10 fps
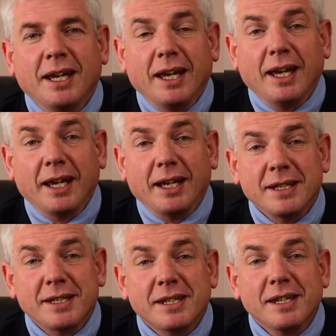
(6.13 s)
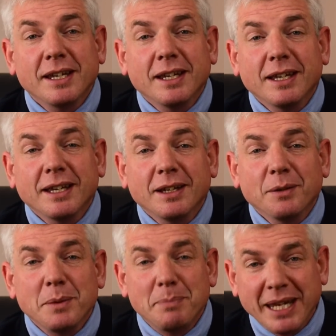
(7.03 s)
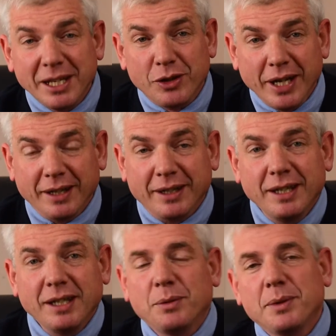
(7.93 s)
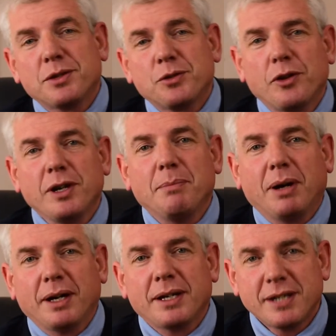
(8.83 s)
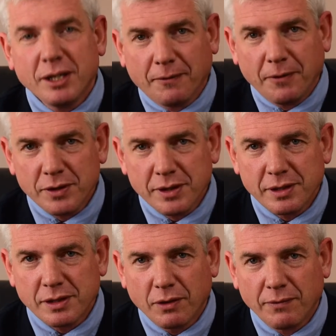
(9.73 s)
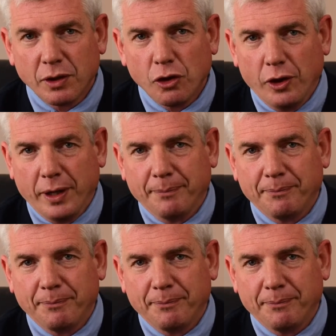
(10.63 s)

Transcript: And we begin today with a story by Saint Alphonsus of Liguori.